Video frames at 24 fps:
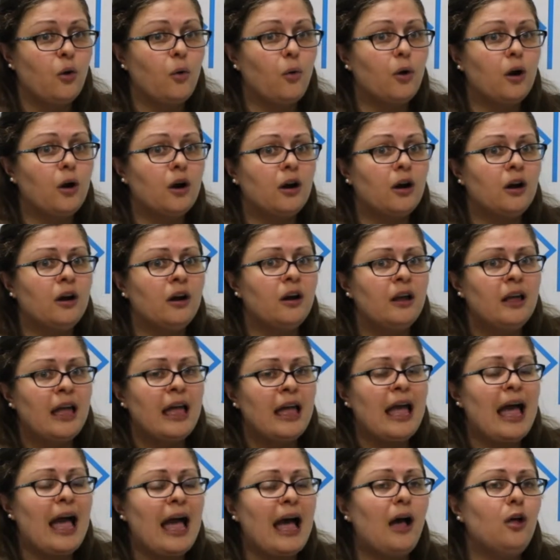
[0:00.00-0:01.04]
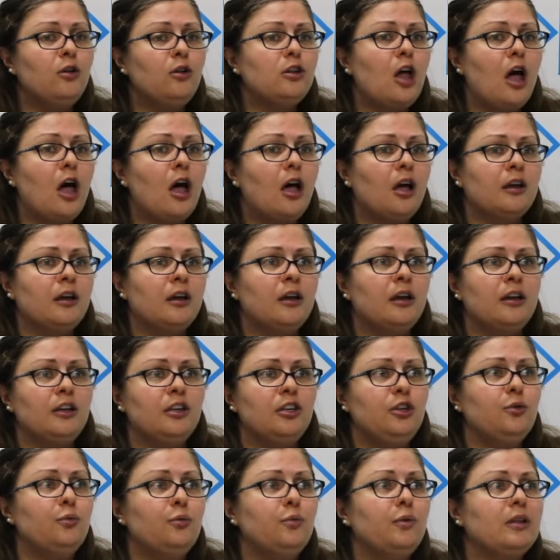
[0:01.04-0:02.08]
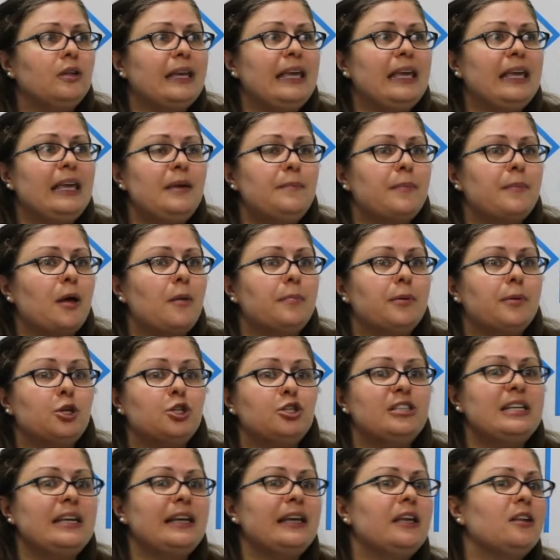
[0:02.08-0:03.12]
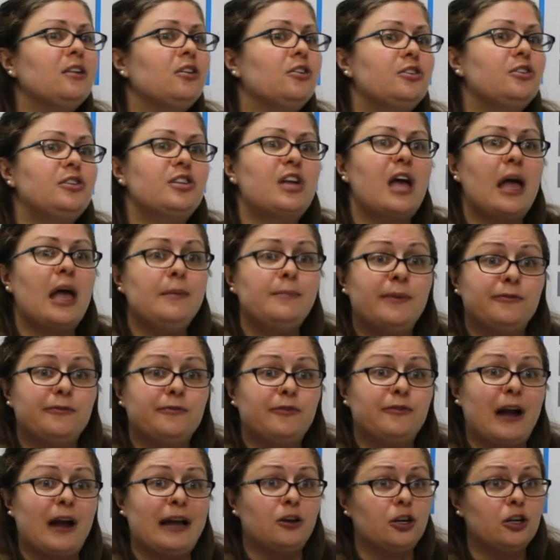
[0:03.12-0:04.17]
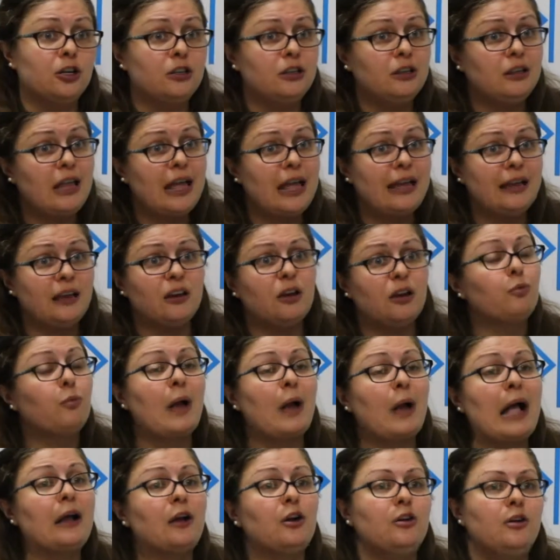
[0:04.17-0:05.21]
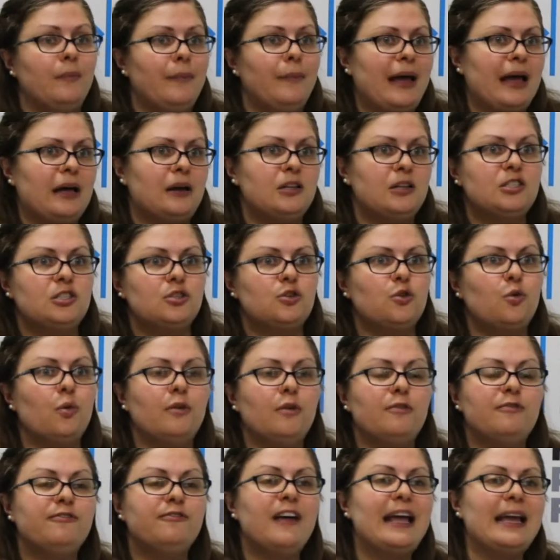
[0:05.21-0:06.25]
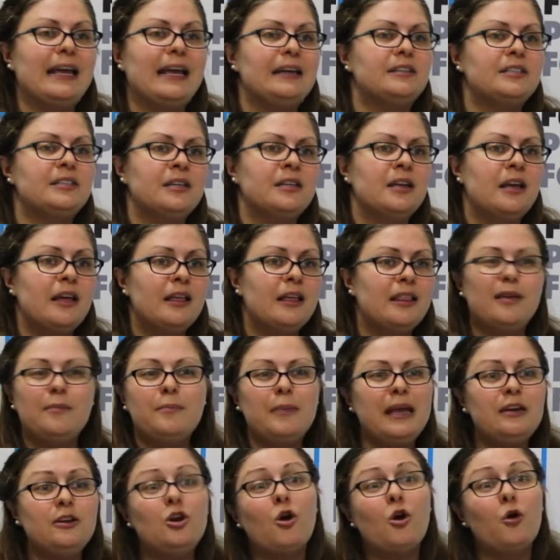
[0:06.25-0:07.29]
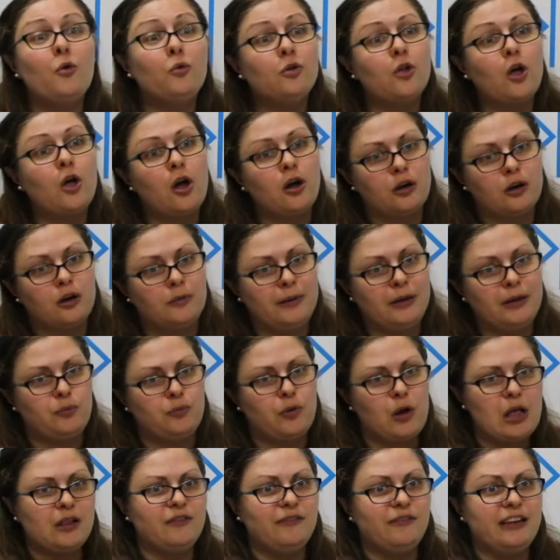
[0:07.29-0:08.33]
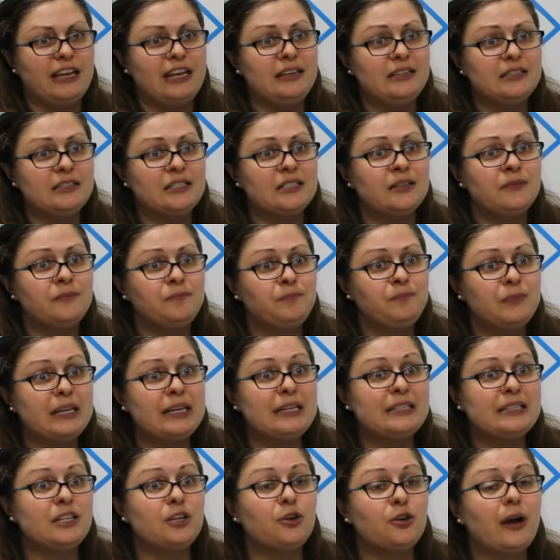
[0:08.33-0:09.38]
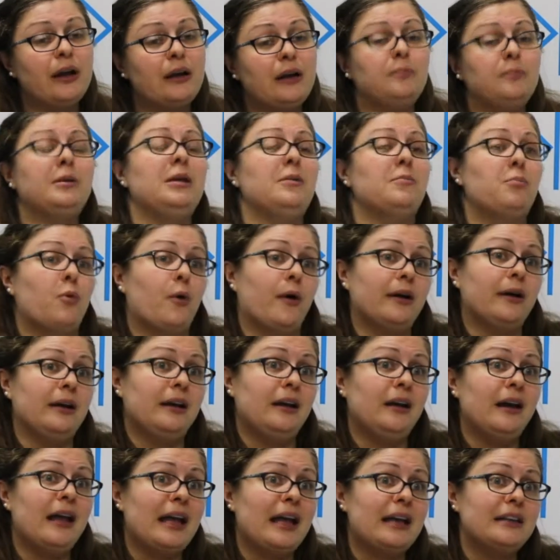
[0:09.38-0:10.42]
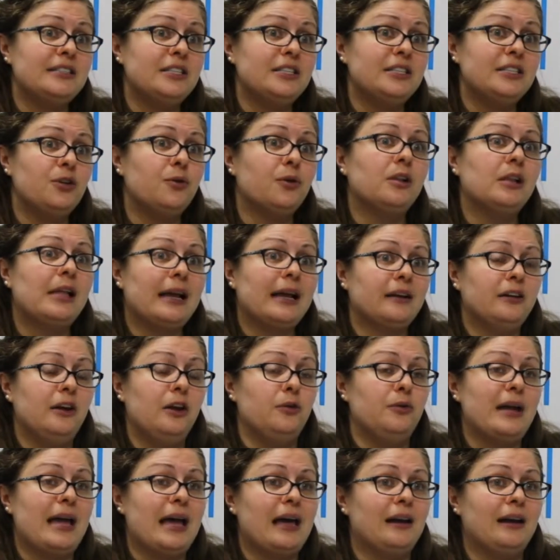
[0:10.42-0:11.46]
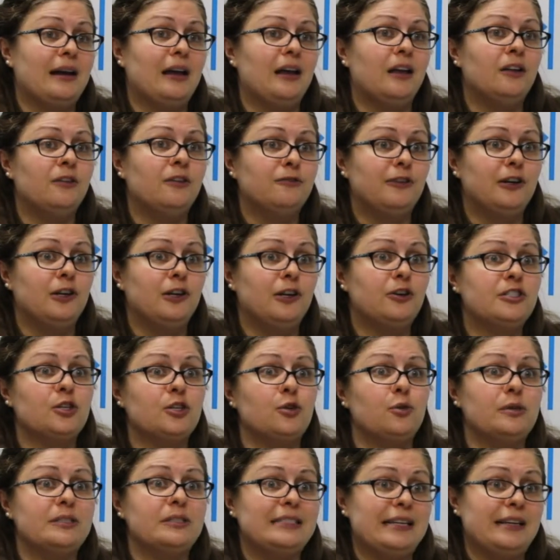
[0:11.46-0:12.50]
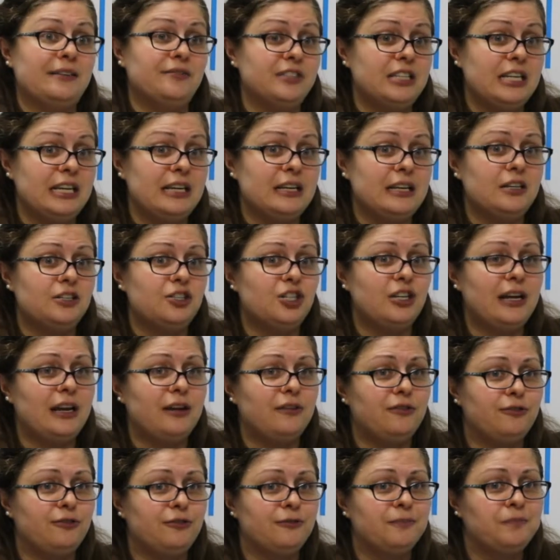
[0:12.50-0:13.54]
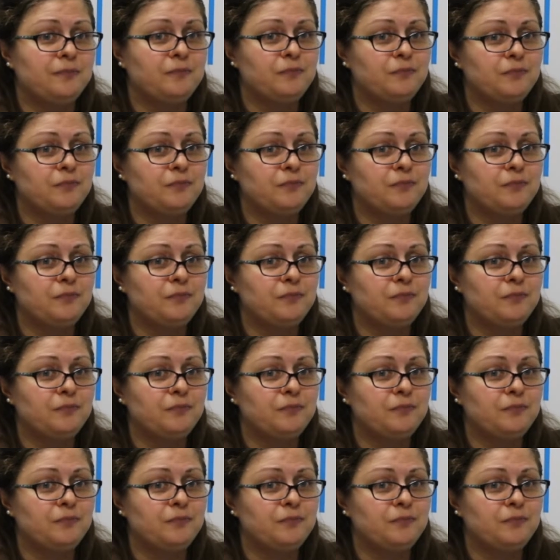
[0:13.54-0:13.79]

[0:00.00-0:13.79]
or how long you will keep a particular type of record, like a record about a school fight that may no longer be relevant, is incredibly important as you collect new data for your school safety initiative.